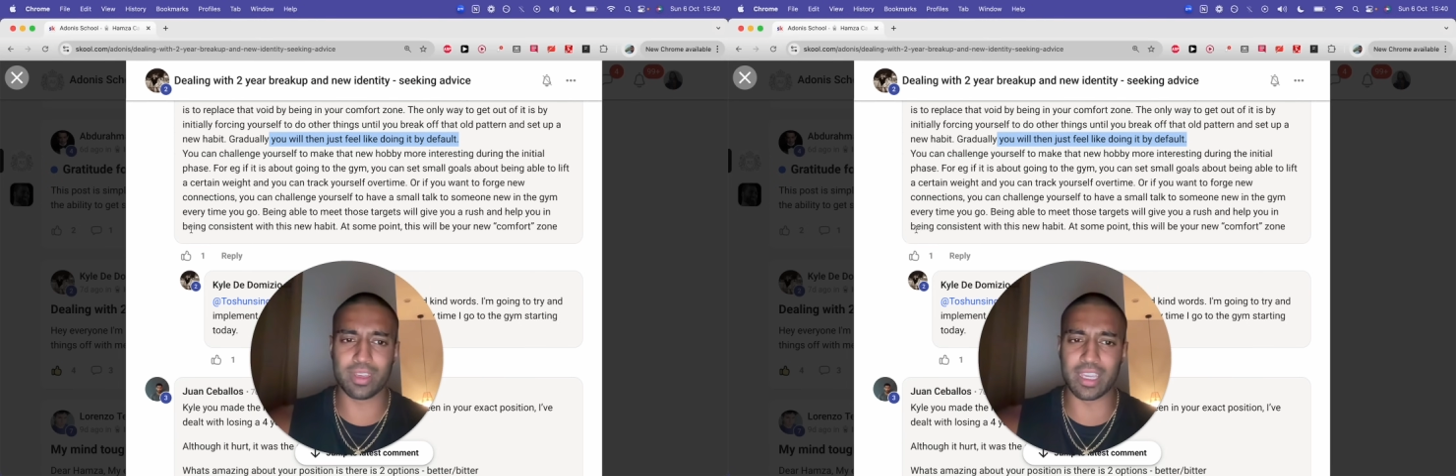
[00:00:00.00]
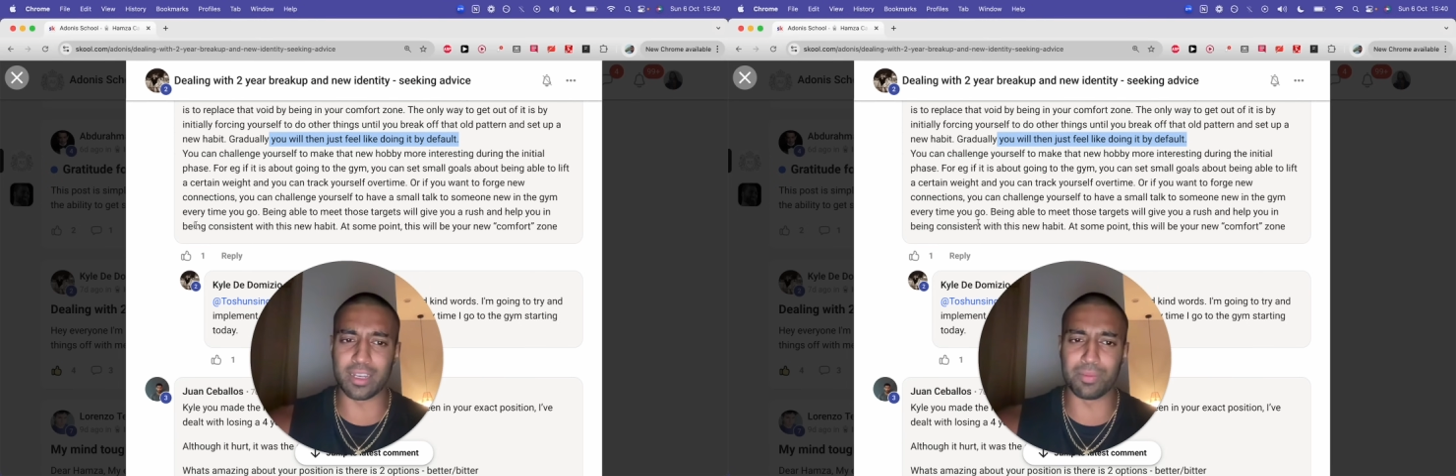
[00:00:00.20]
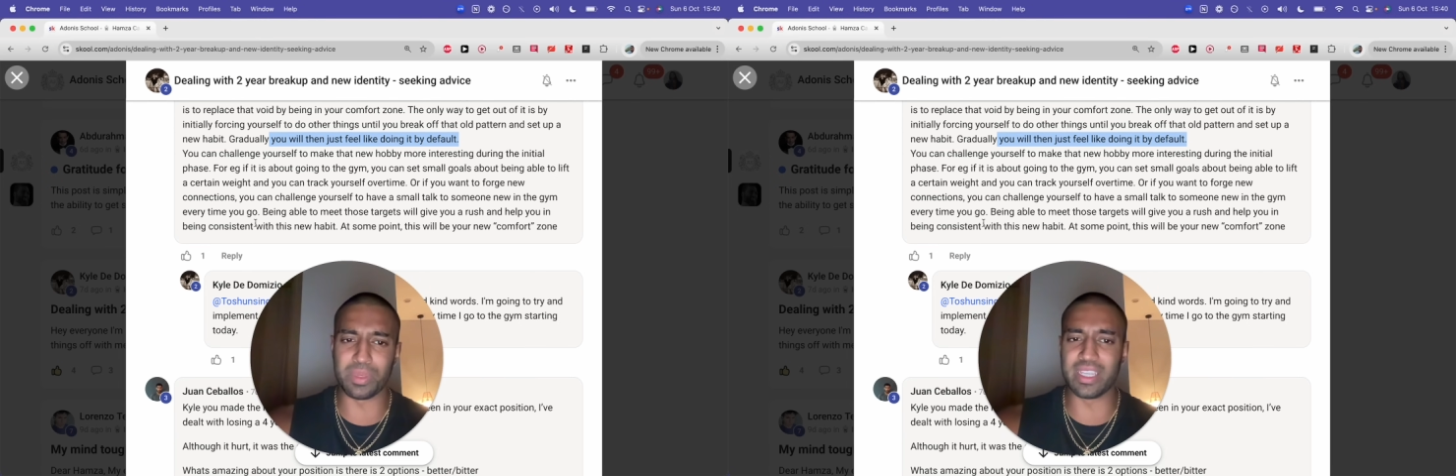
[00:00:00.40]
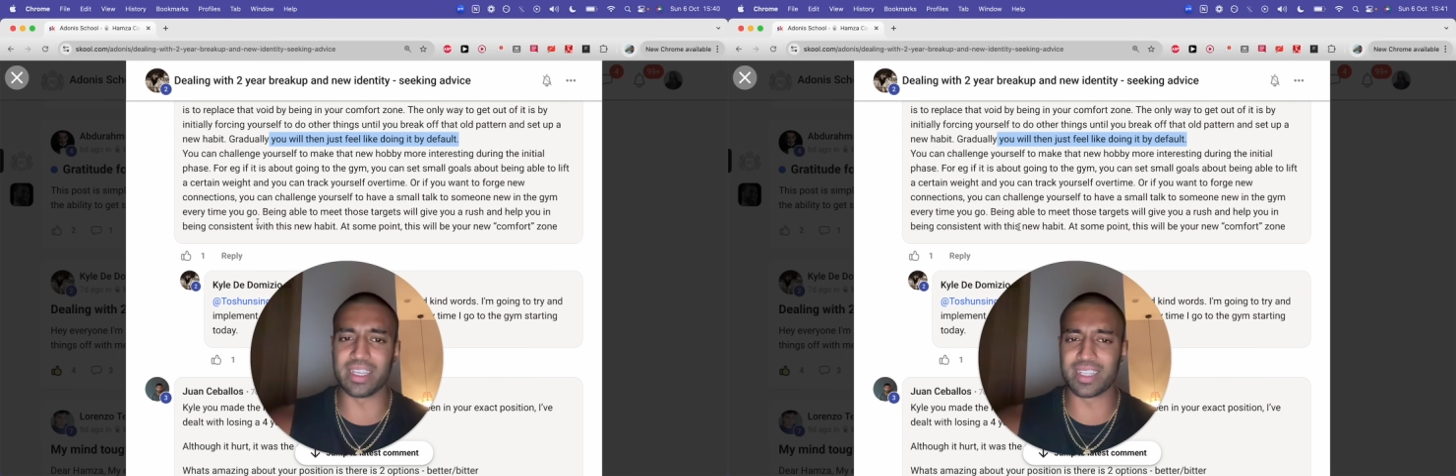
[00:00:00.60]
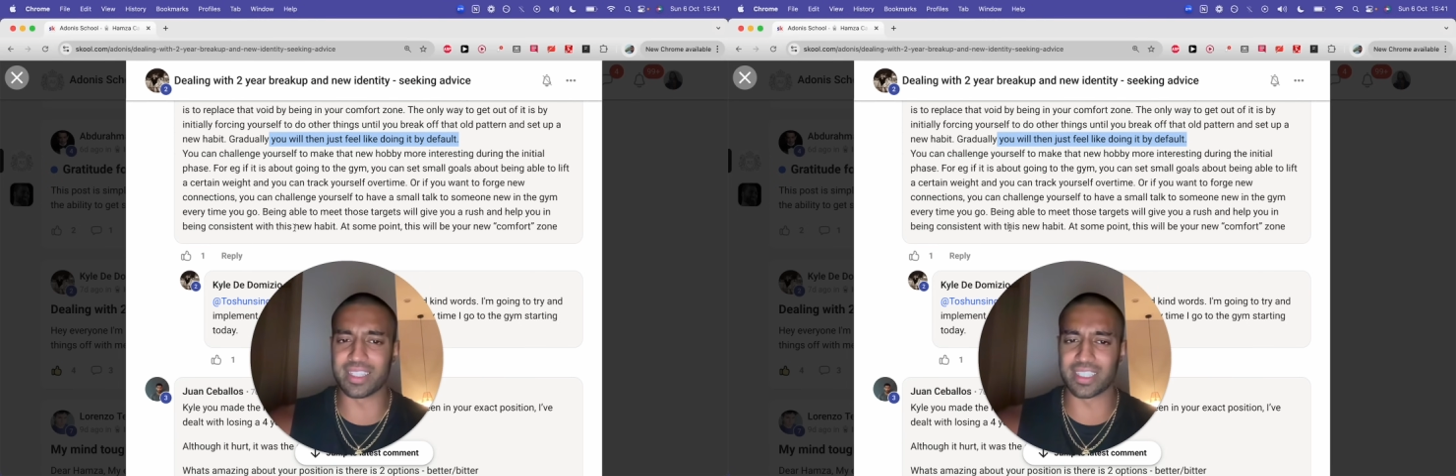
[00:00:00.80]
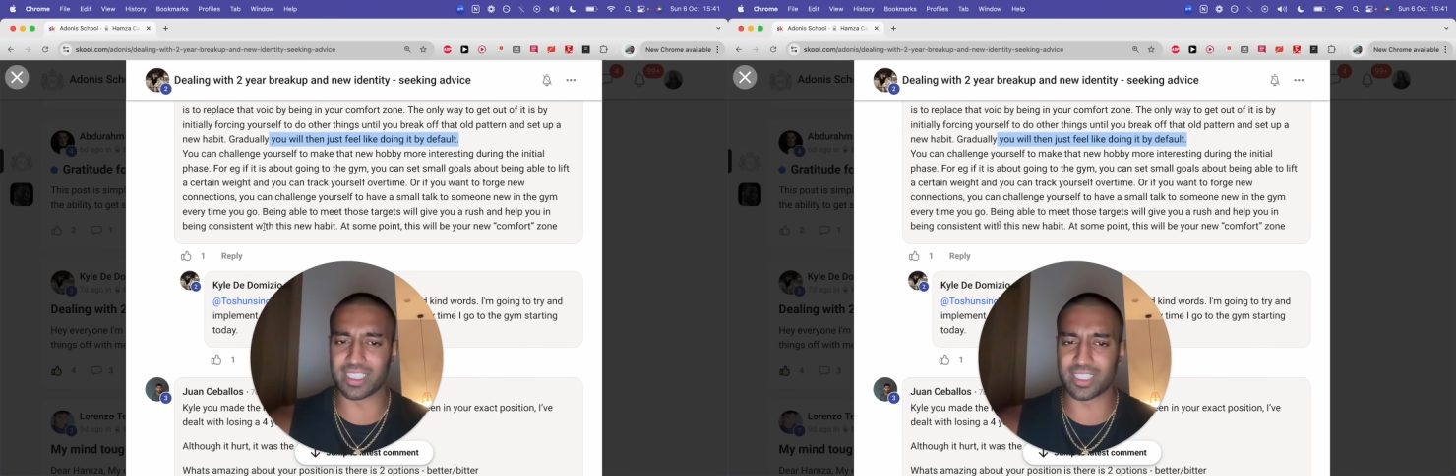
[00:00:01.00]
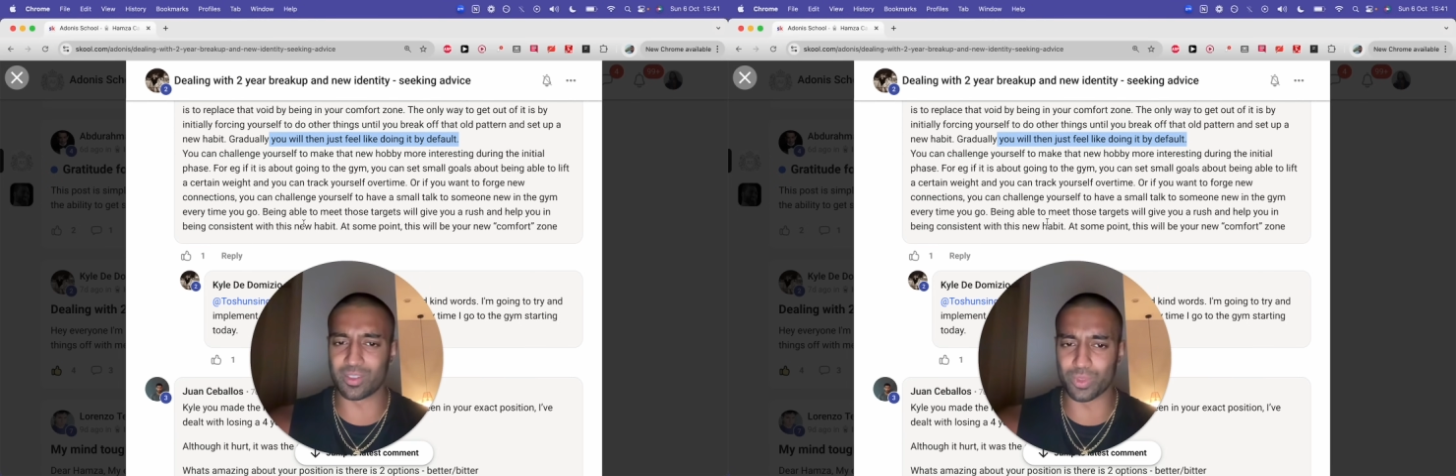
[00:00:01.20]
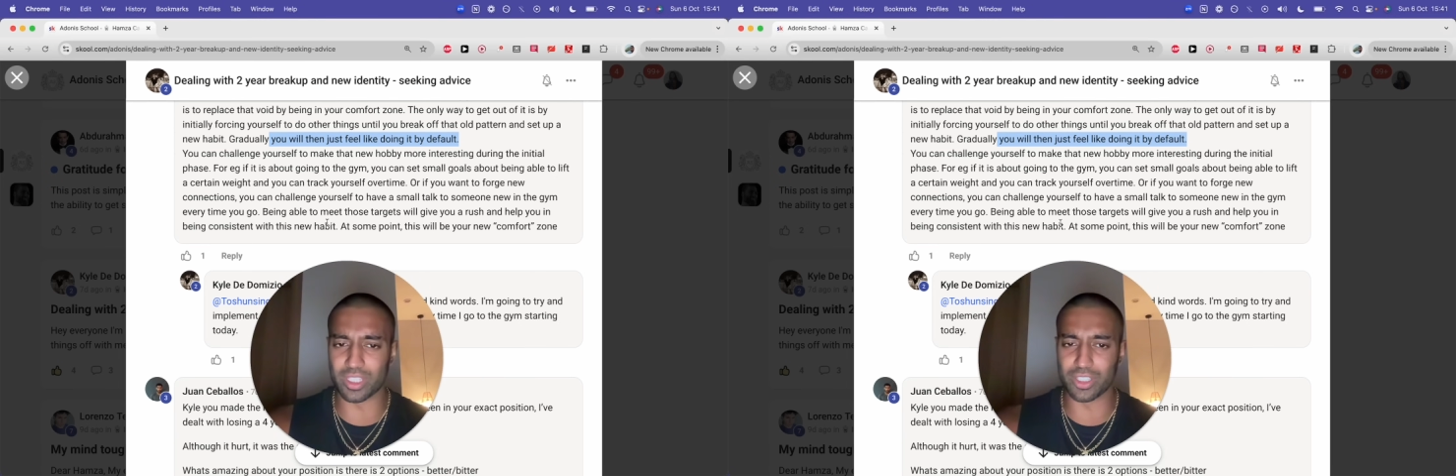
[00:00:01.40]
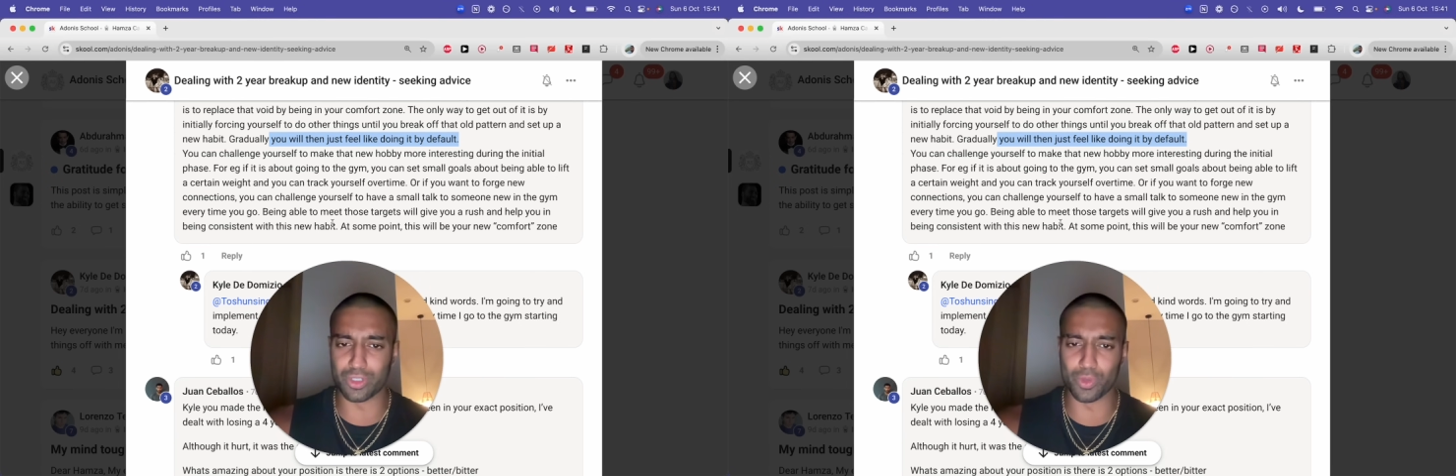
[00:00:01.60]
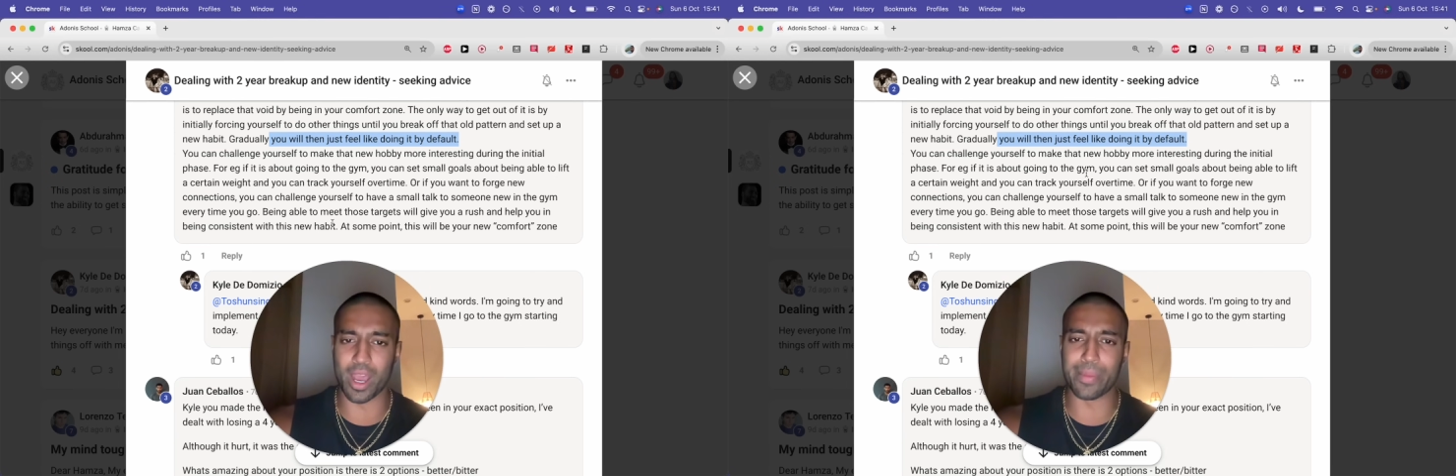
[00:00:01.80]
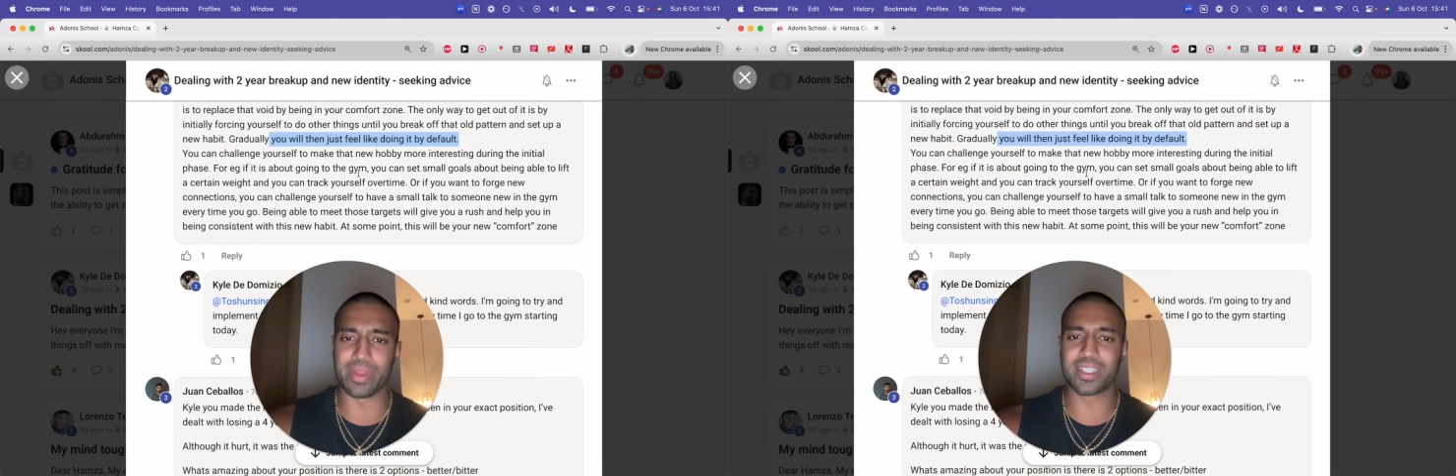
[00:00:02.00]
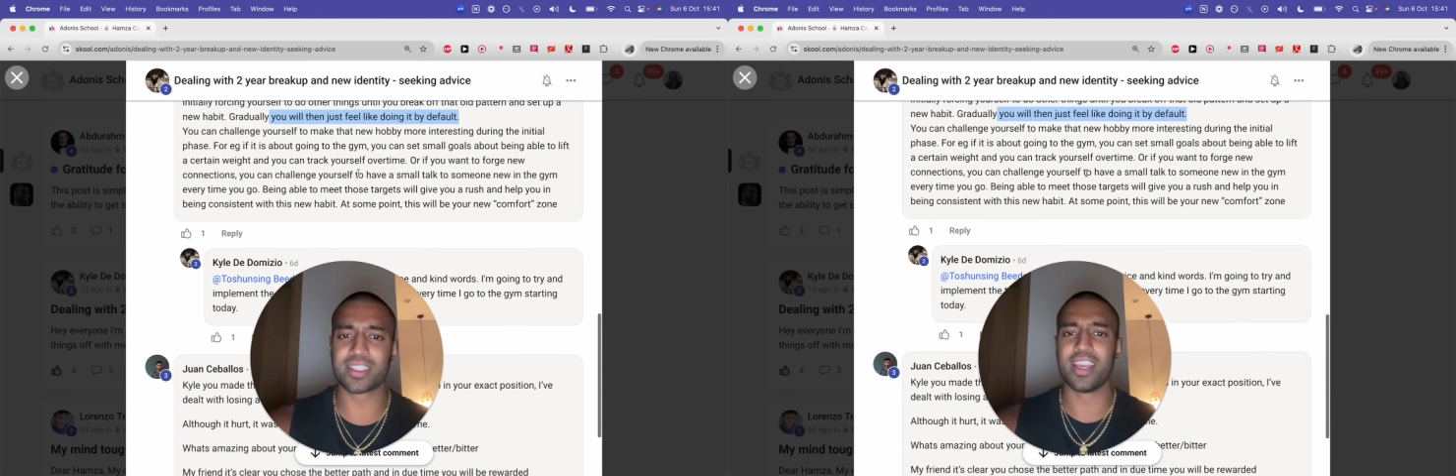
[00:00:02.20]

in being consistent with this new habit.